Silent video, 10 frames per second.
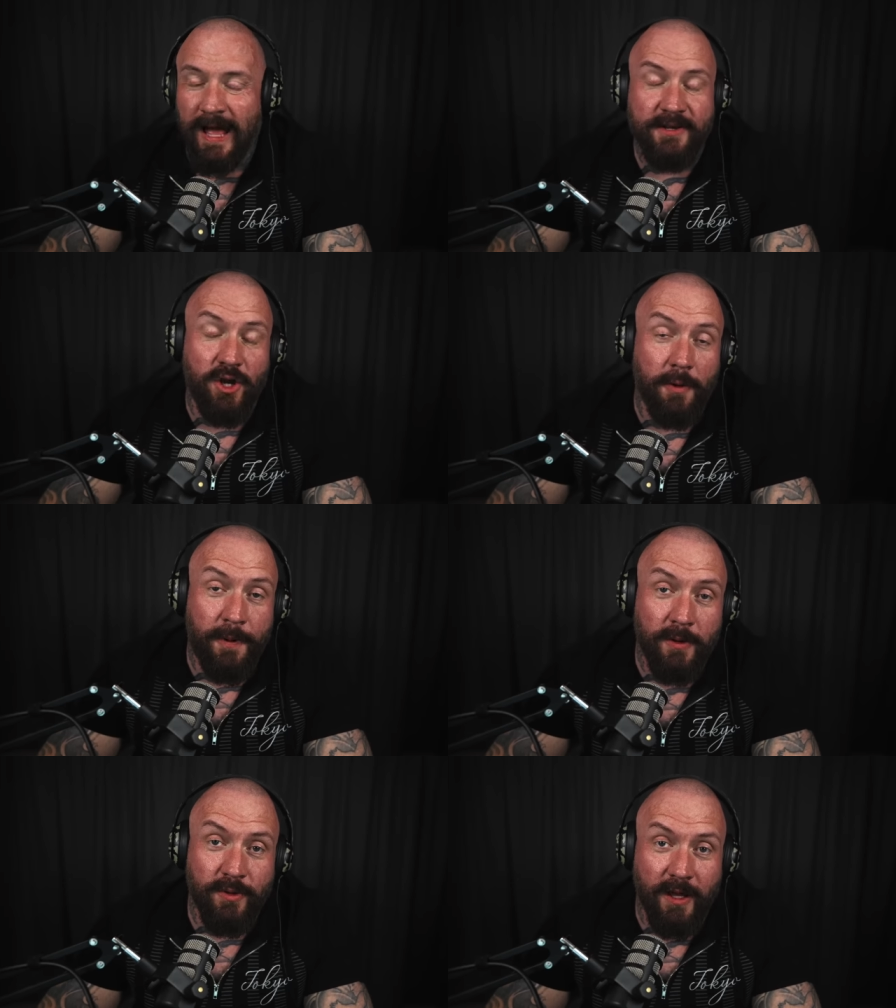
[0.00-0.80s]
Now, he's got a
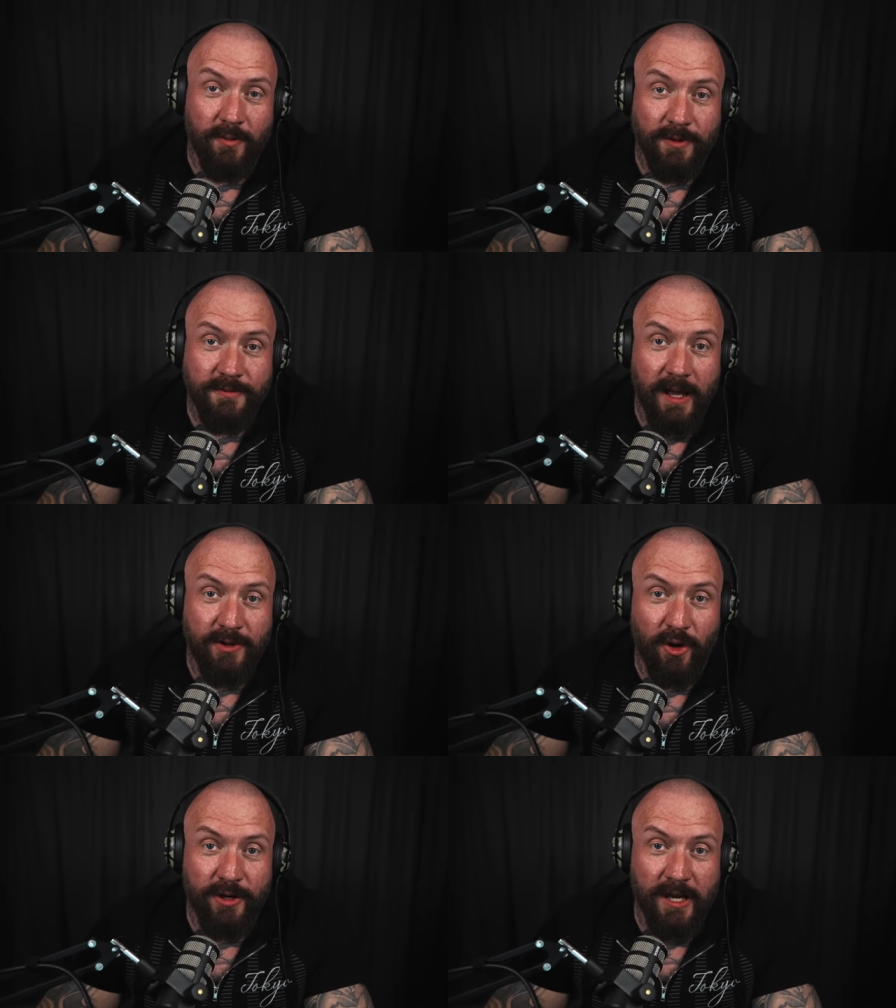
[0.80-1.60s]
point with that one. I
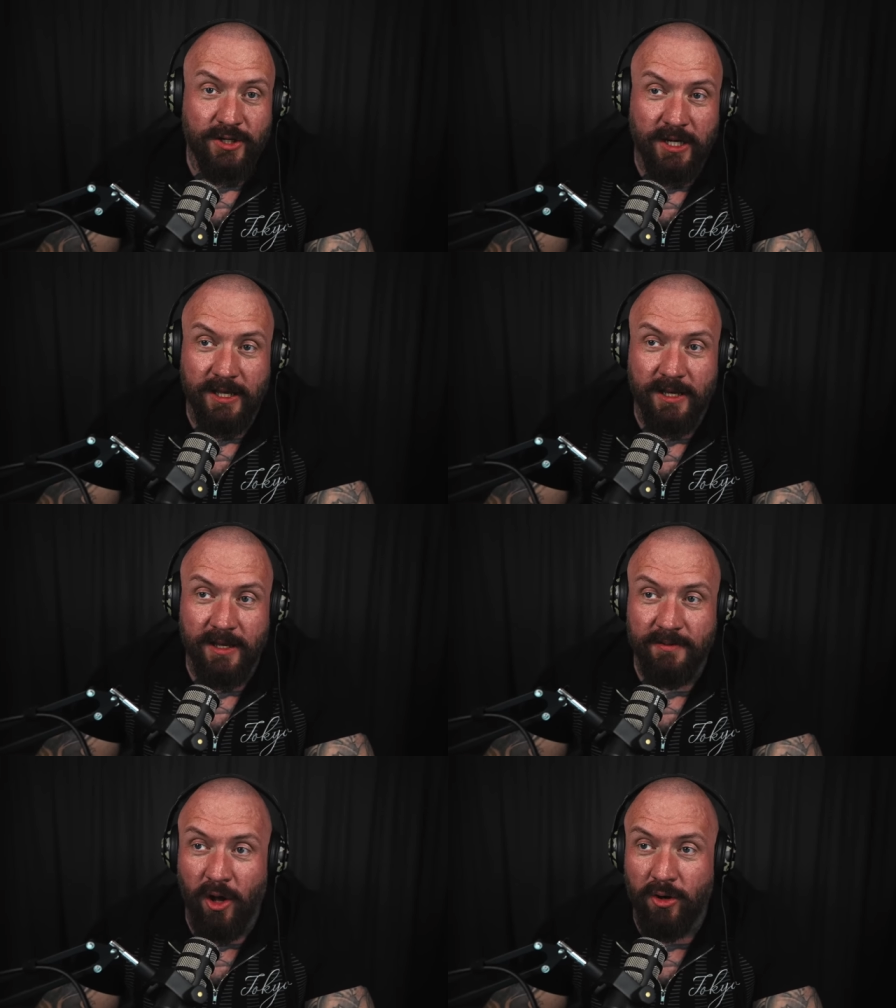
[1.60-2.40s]
can't actually
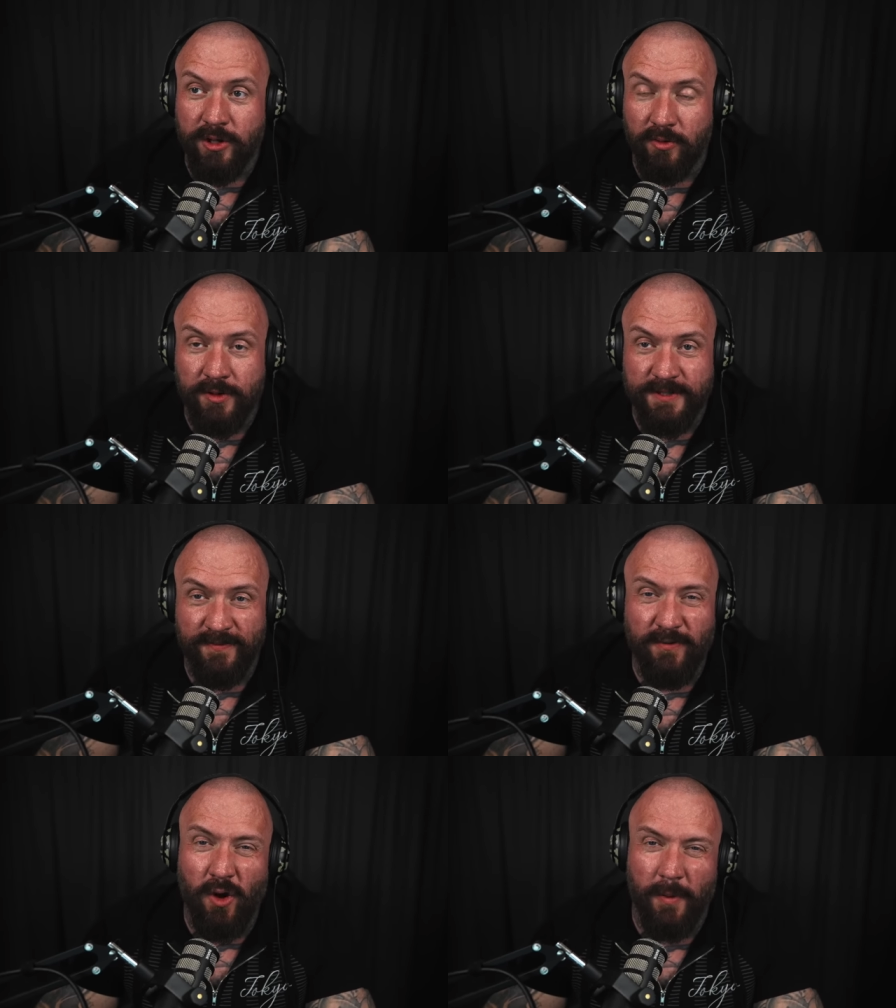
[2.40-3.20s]
argue, because if
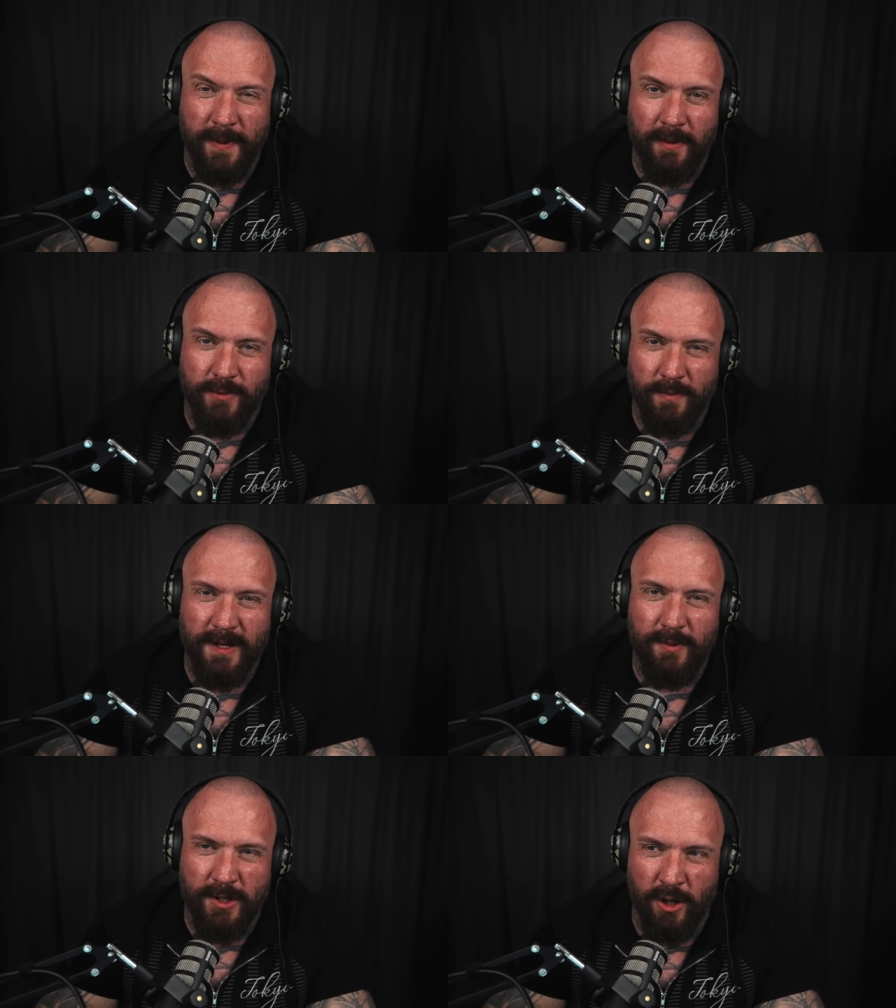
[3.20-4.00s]
you've got a
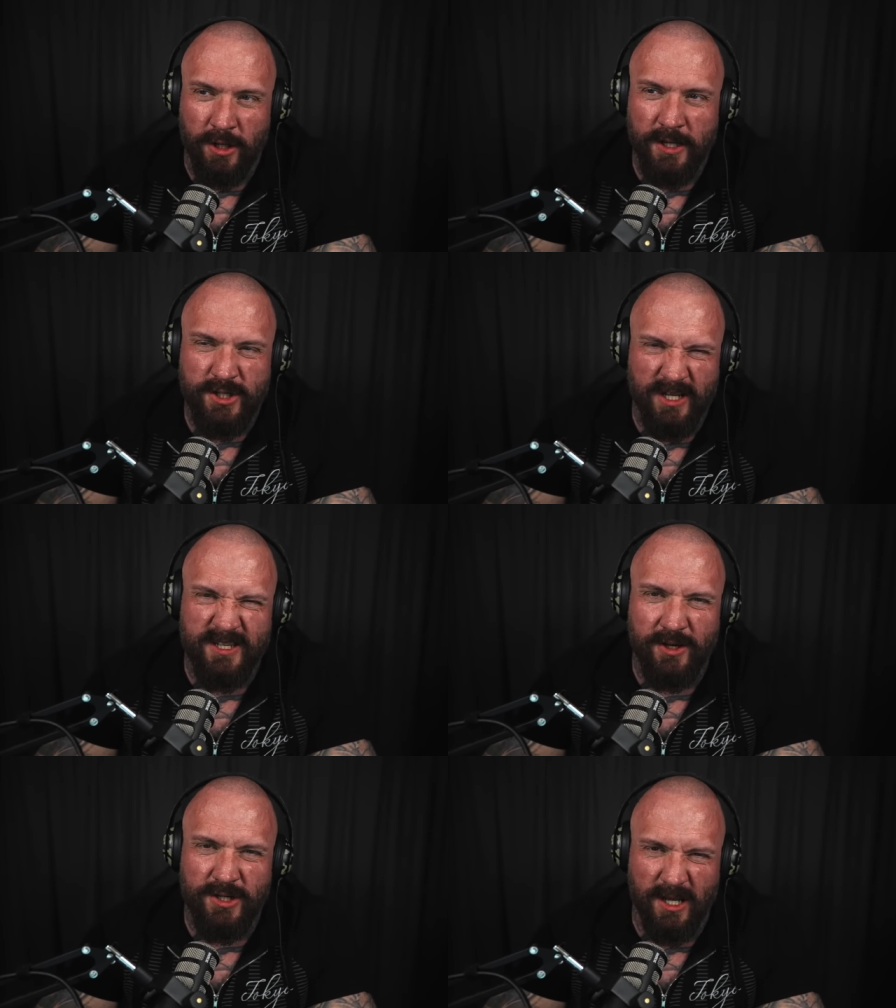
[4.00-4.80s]
BMW at college, it's
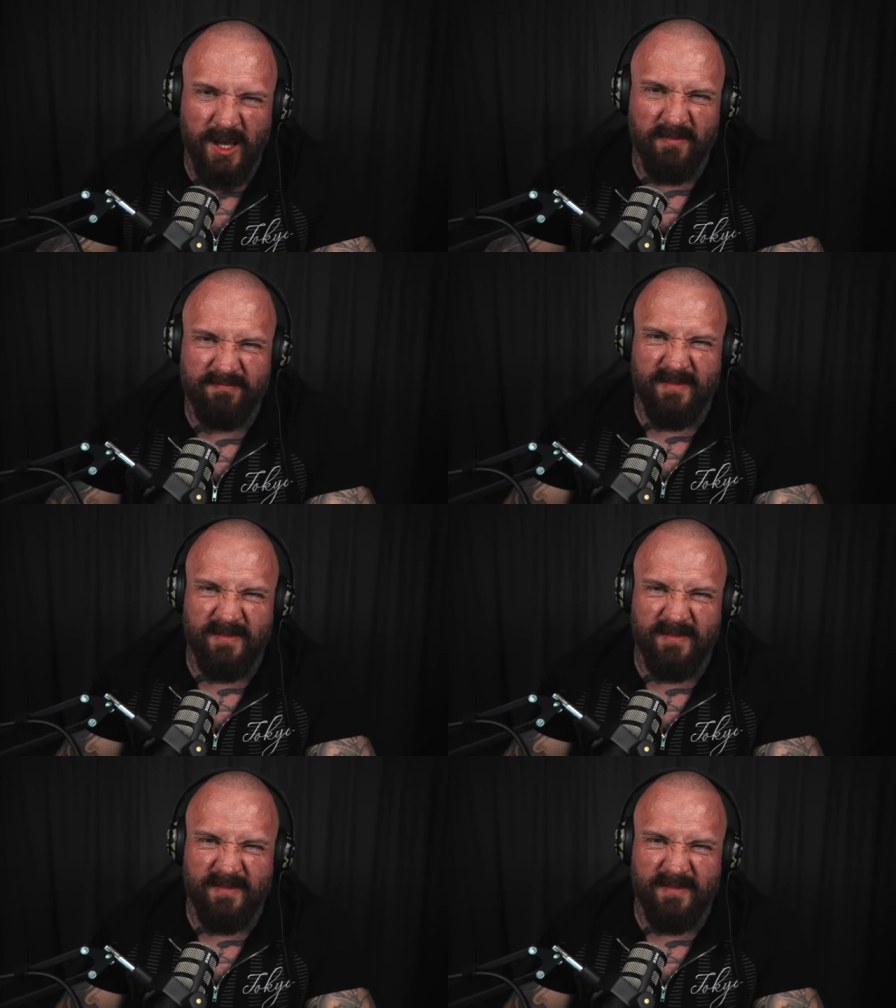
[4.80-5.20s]
usually...